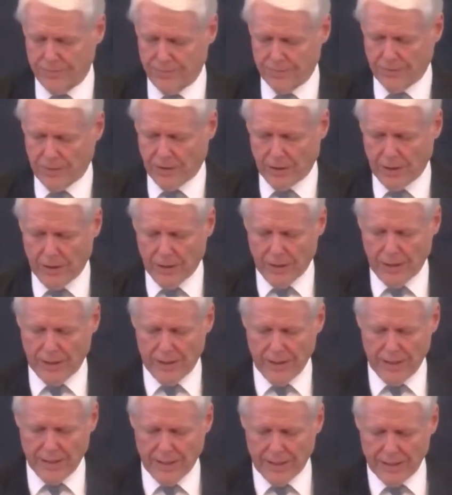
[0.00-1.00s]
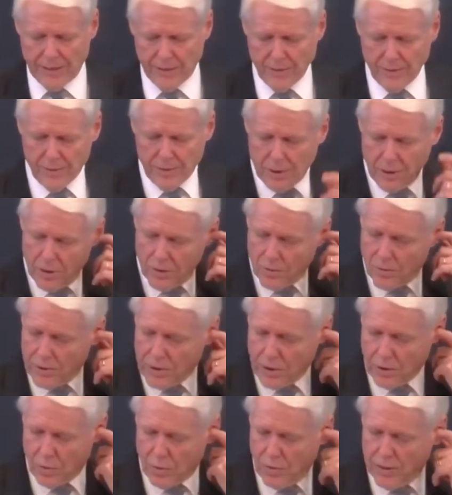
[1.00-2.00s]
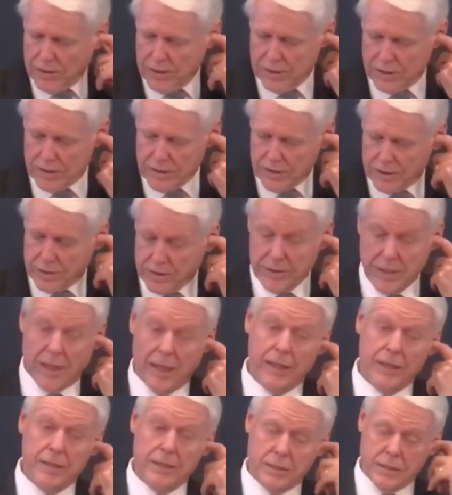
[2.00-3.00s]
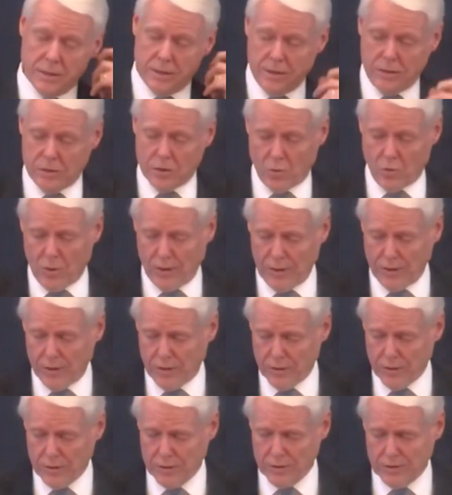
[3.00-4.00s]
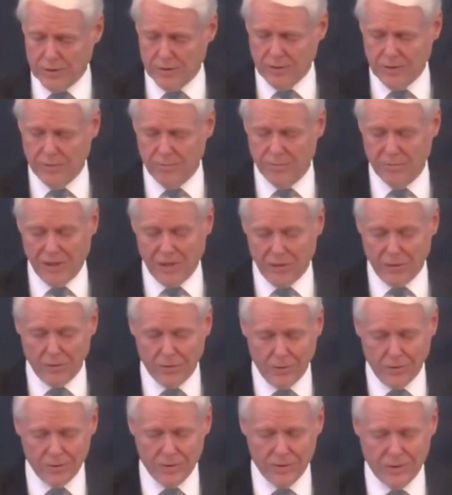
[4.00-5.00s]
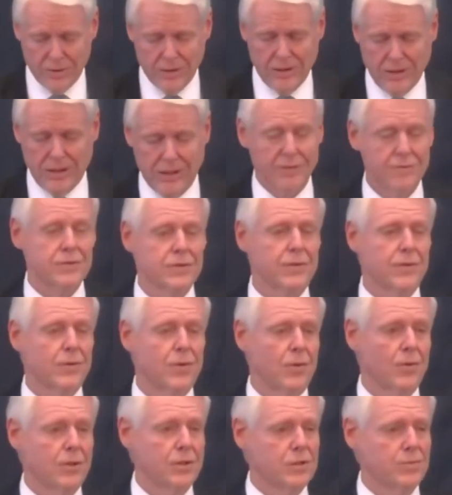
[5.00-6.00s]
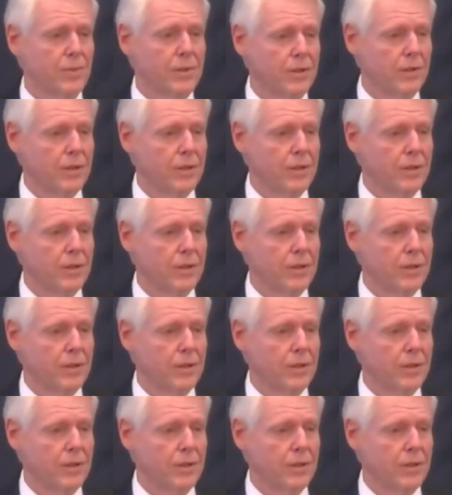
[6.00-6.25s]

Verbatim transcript: And now we are witness to signs, to wonders, miracles, gifts of the Holy Spirit.